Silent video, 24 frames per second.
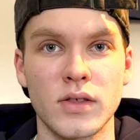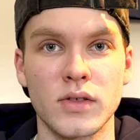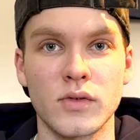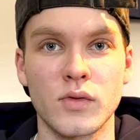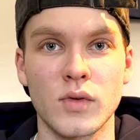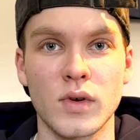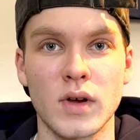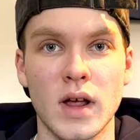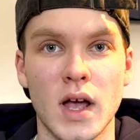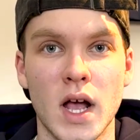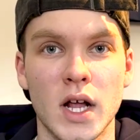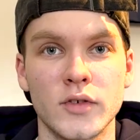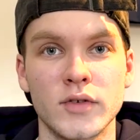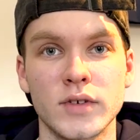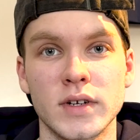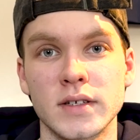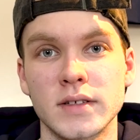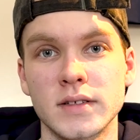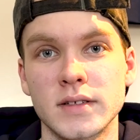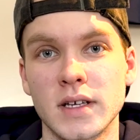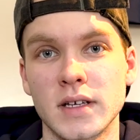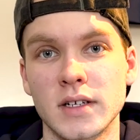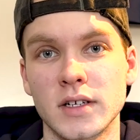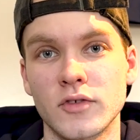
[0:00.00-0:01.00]
three
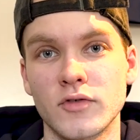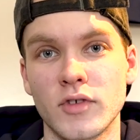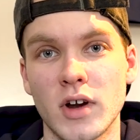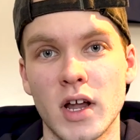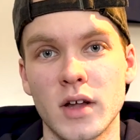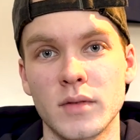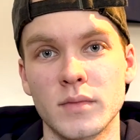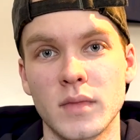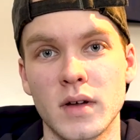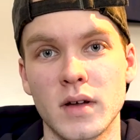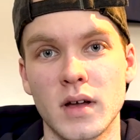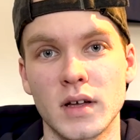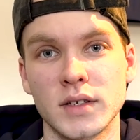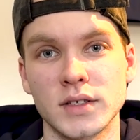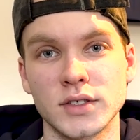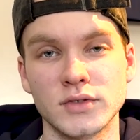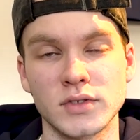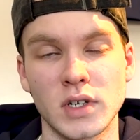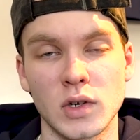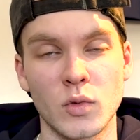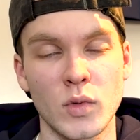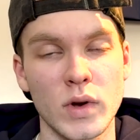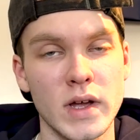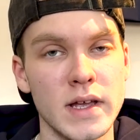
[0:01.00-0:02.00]
hundred ten gram
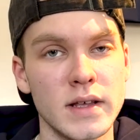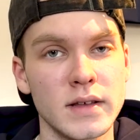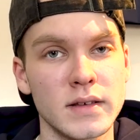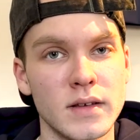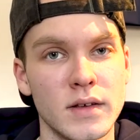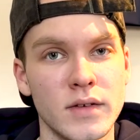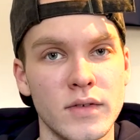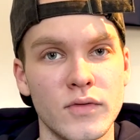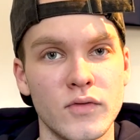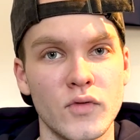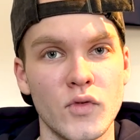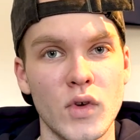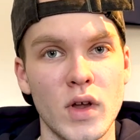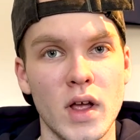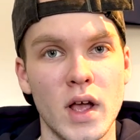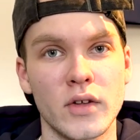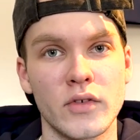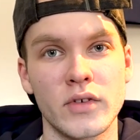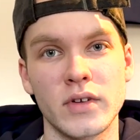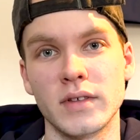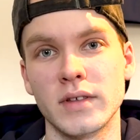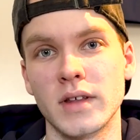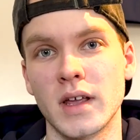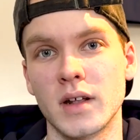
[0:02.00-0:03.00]
unstrung weight, three
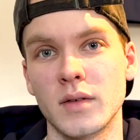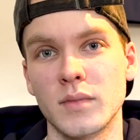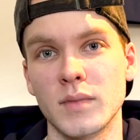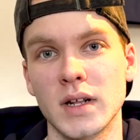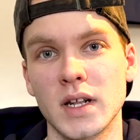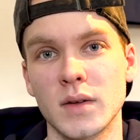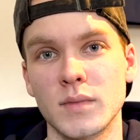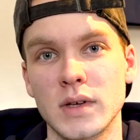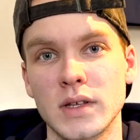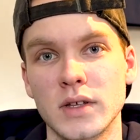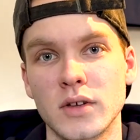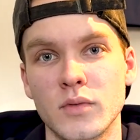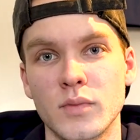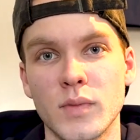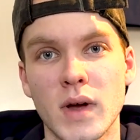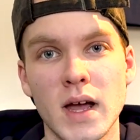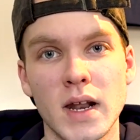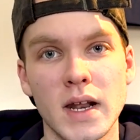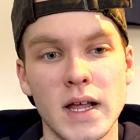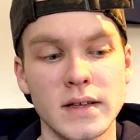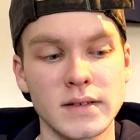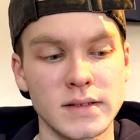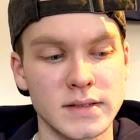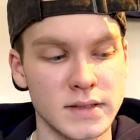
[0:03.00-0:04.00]
hundred ten millimeter
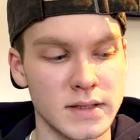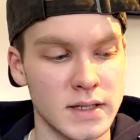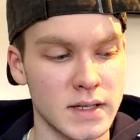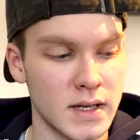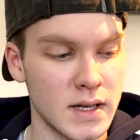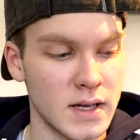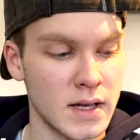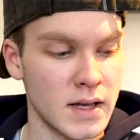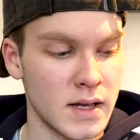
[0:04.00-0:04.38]
balance,